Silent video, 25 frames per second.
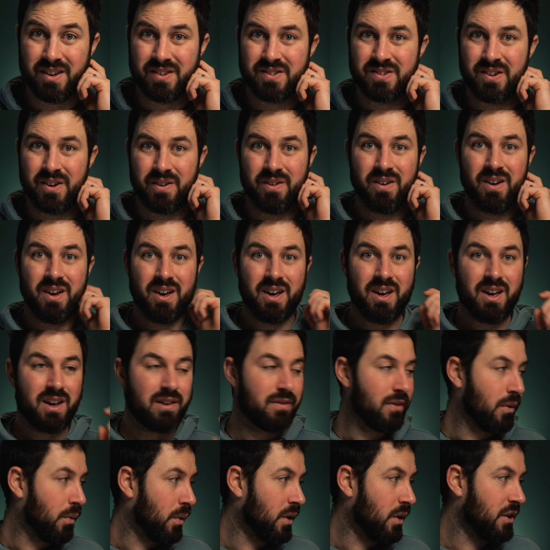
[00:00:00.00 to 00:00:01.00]
So
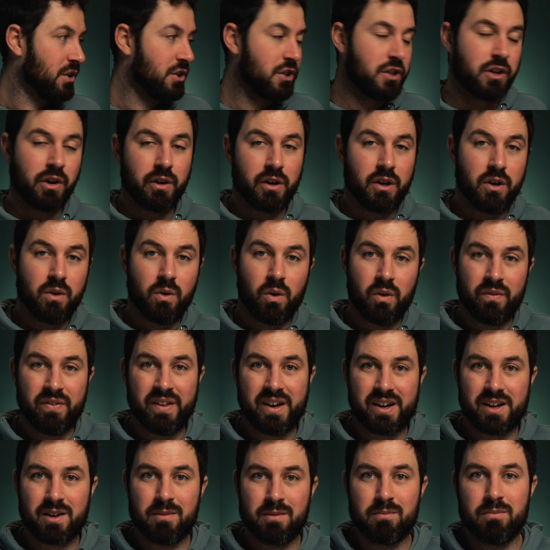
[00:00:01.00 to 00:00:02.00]
if I wanted to show you on
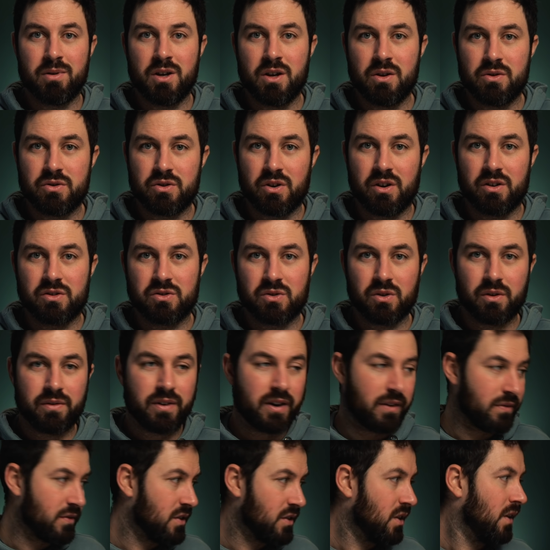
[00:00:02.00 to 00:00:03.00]
that computer, I'd sort of
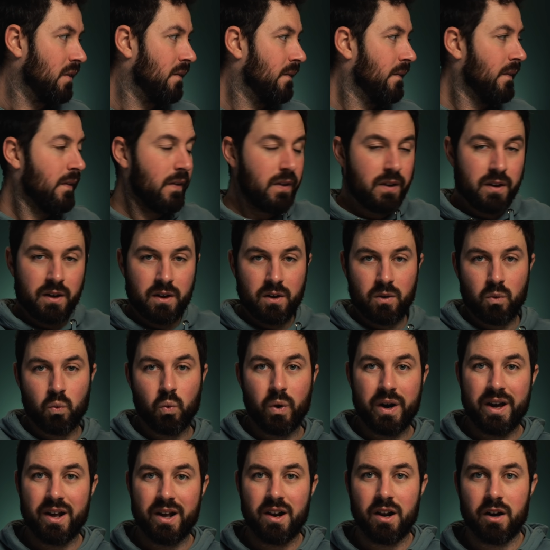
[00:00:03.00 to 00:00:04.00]
have to
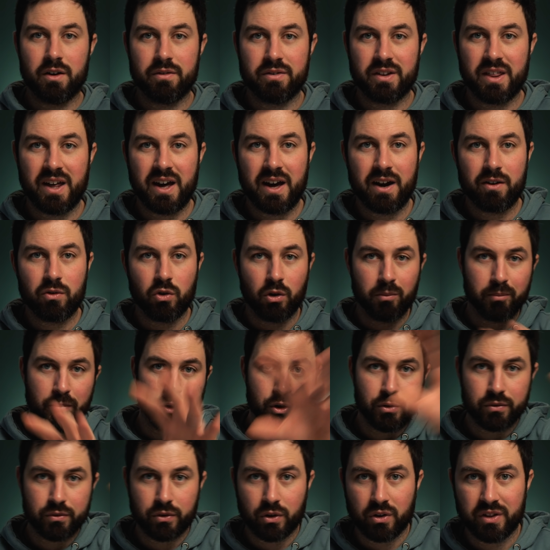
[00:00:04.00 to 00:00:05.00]
wheel over there or
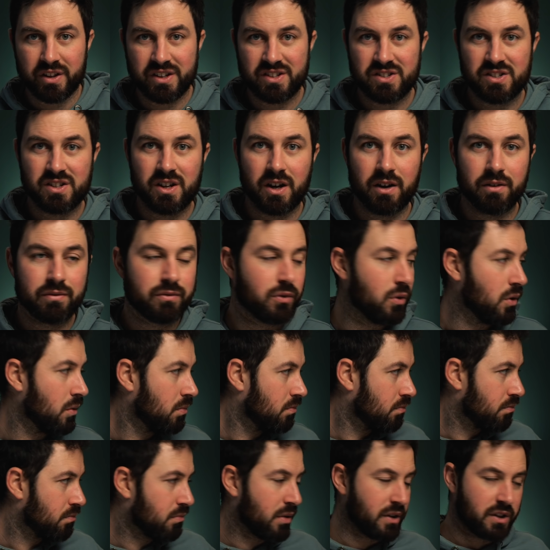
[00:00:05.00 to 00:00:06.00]
move all this stuff or
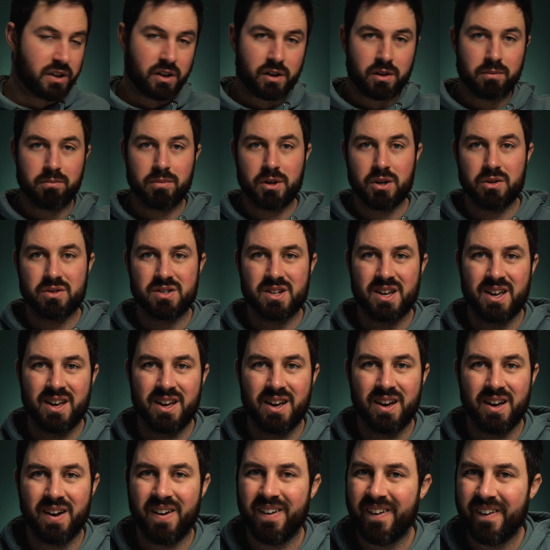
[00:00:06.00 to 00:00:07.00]
bring the computer
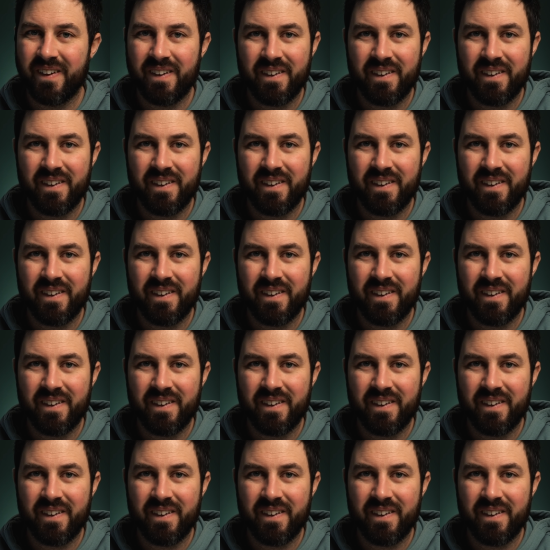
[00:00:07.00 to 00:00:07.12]
here.